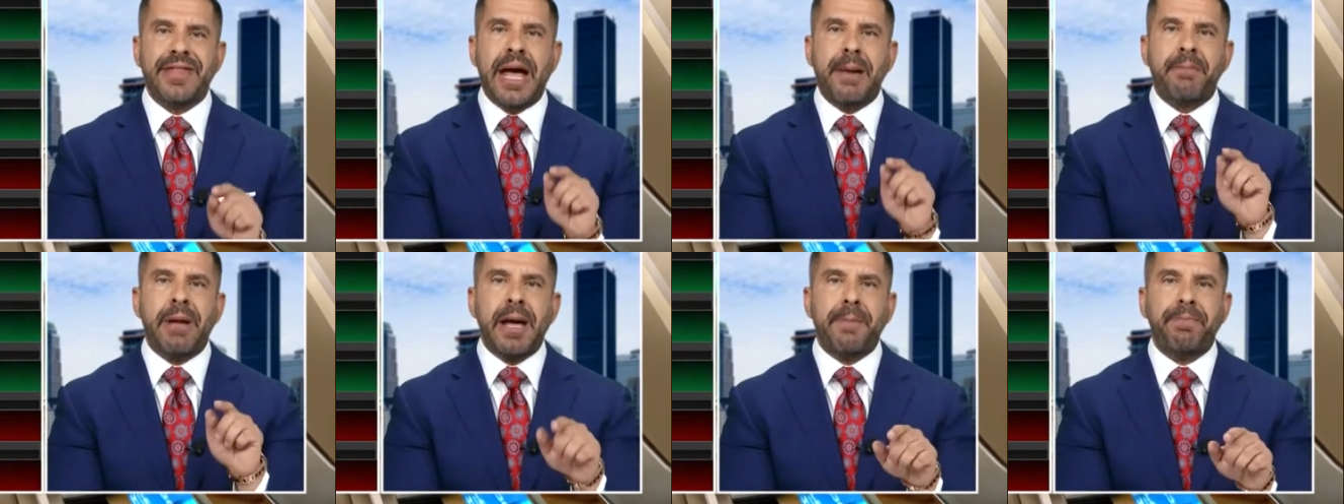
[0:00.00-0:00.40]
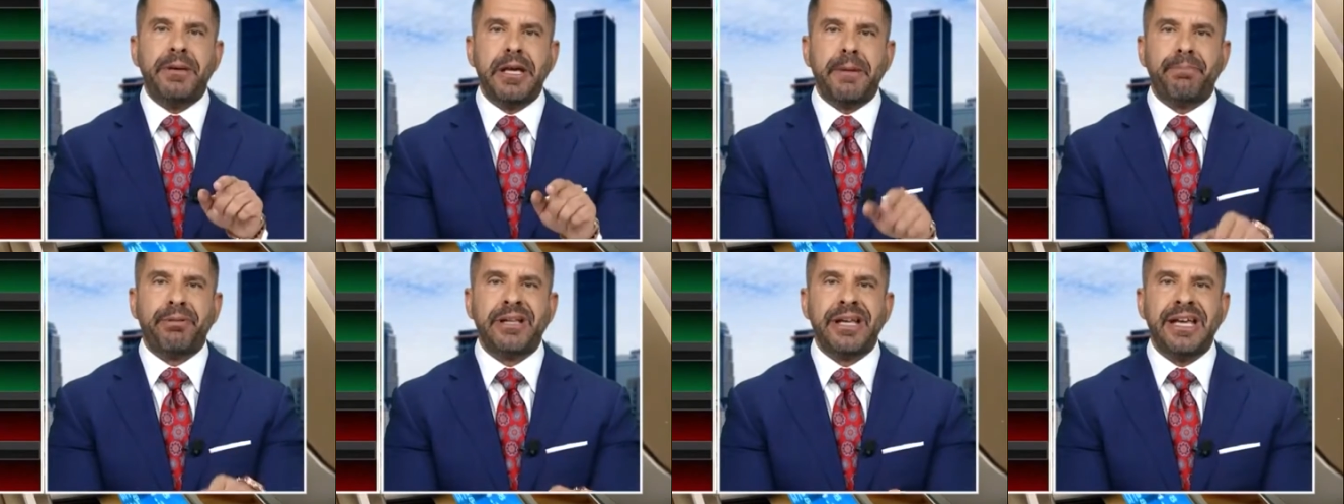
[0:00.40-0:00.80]
and that might
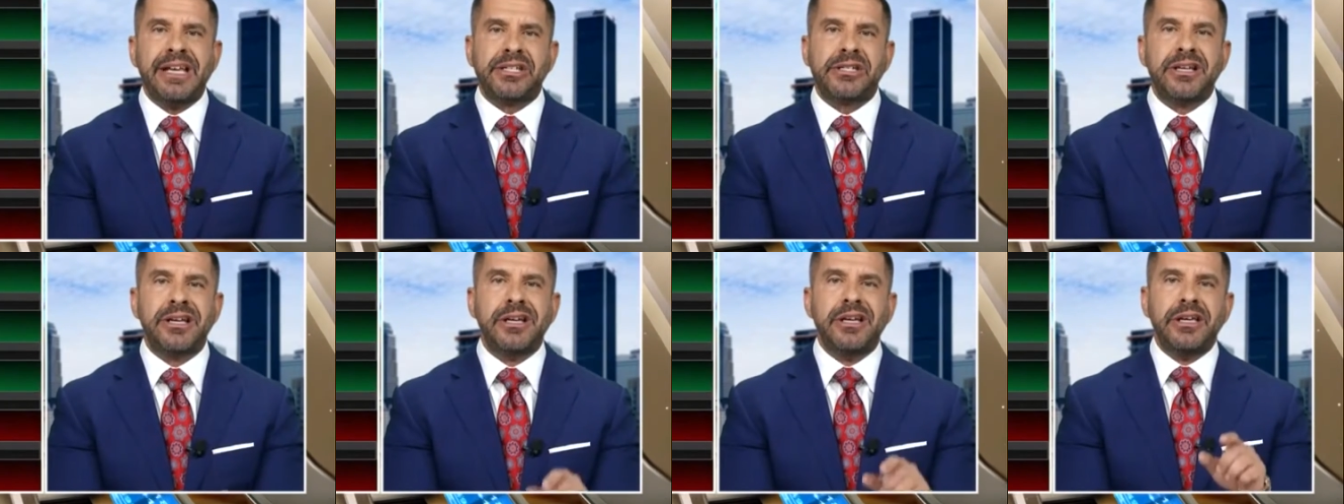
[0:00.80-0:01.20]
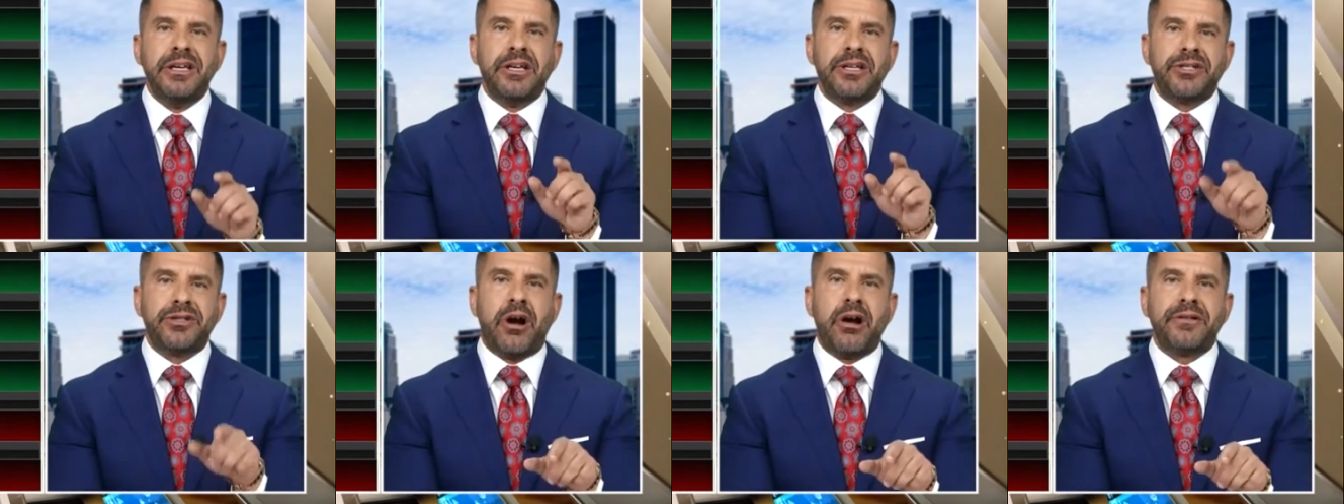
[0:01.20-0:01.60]
be a place
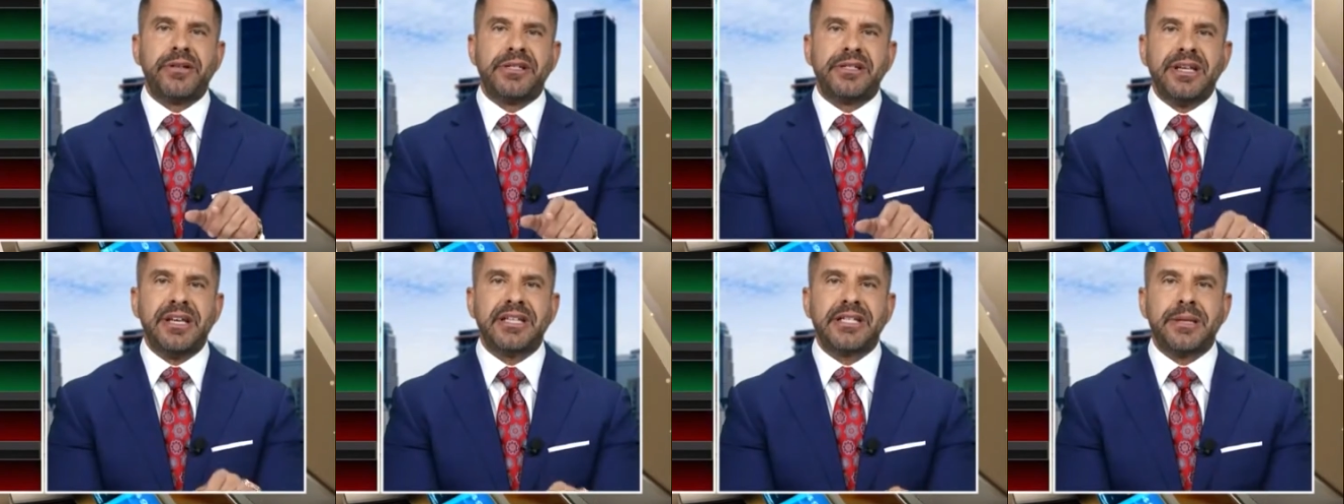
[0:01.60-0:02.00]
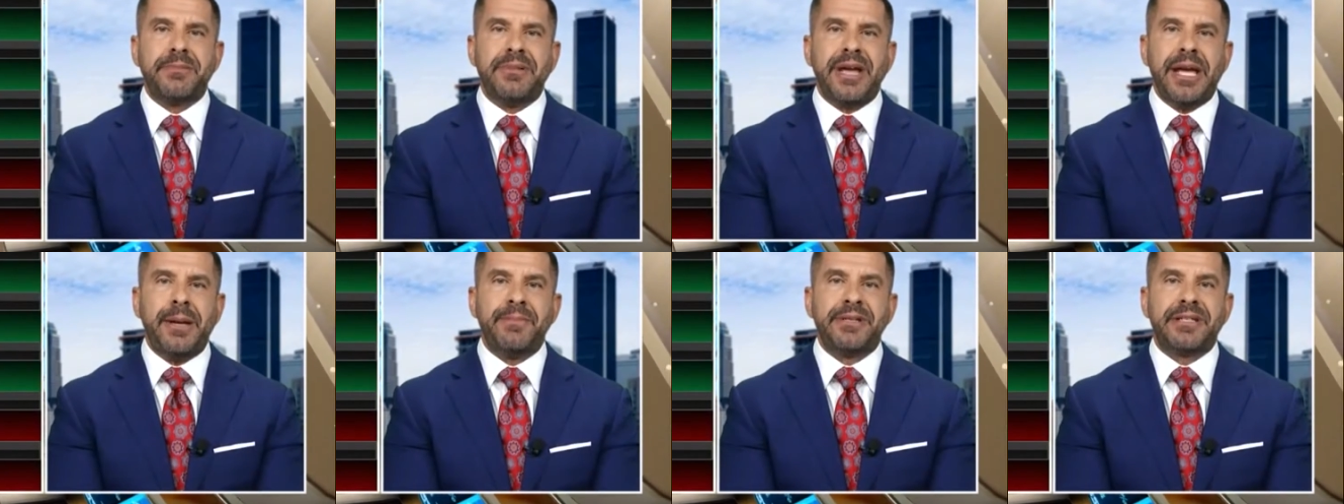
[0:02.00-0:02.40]
you start to see
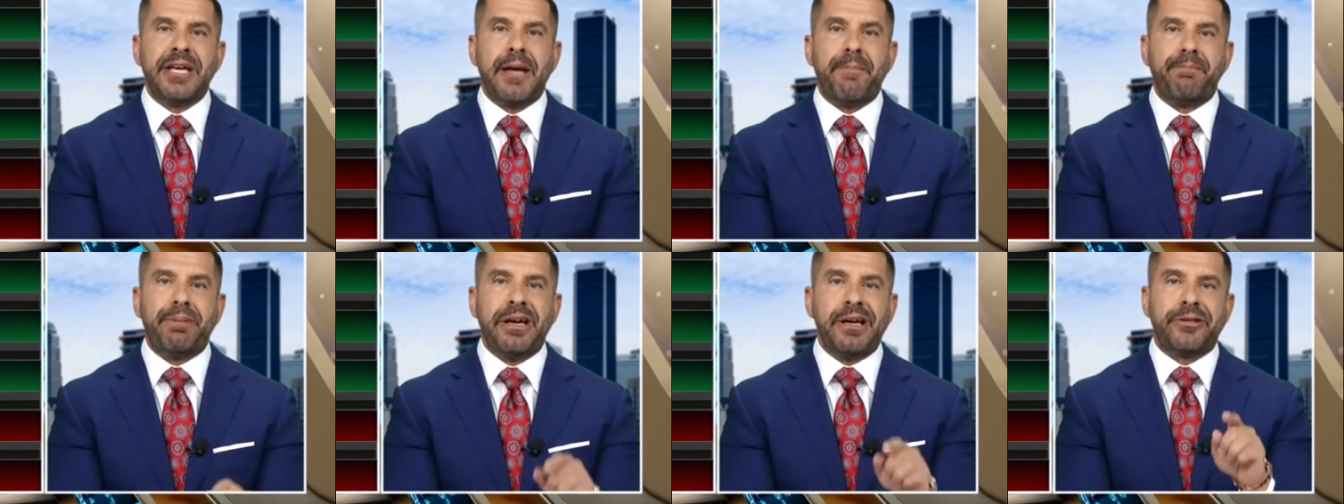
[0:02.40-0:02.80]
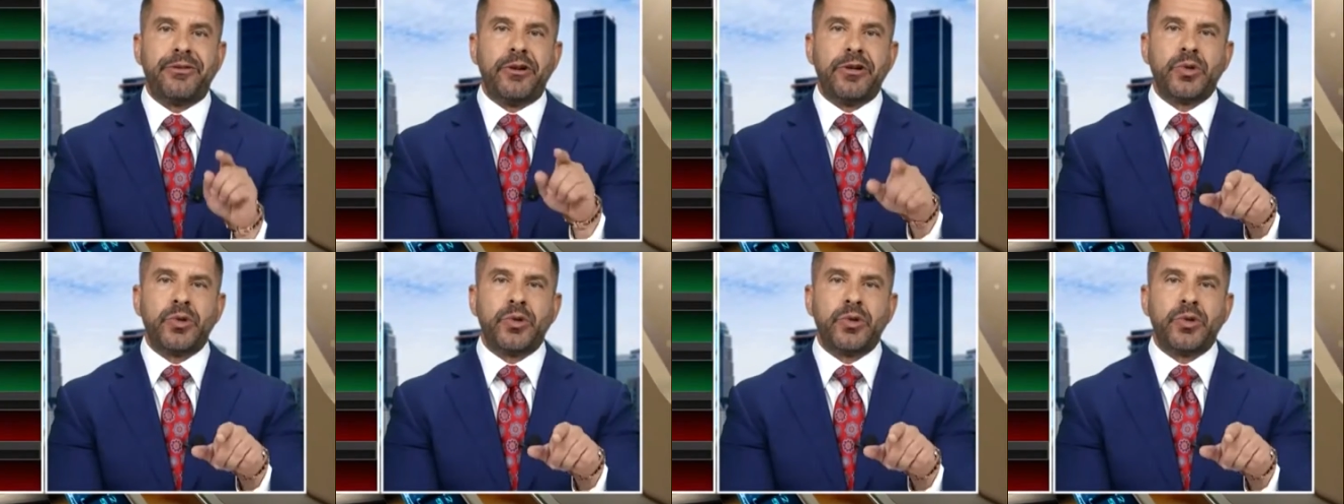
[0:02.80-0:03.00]
some names get picked.